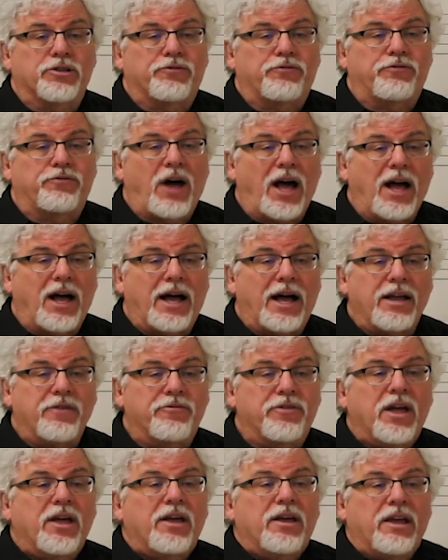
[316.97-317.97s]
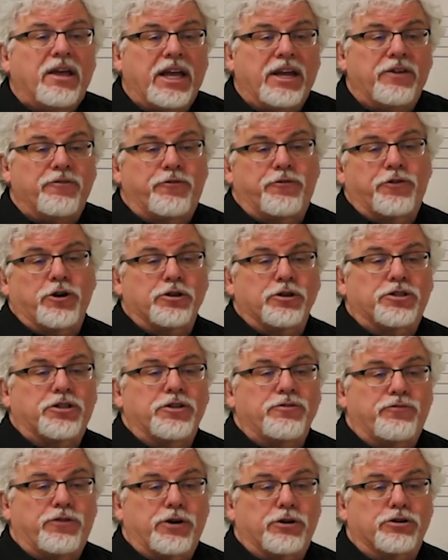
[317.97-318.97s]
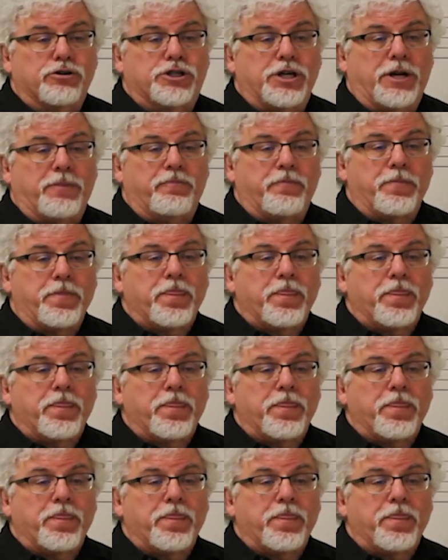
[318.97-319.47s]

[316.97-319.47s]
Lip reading: 5 in first inversion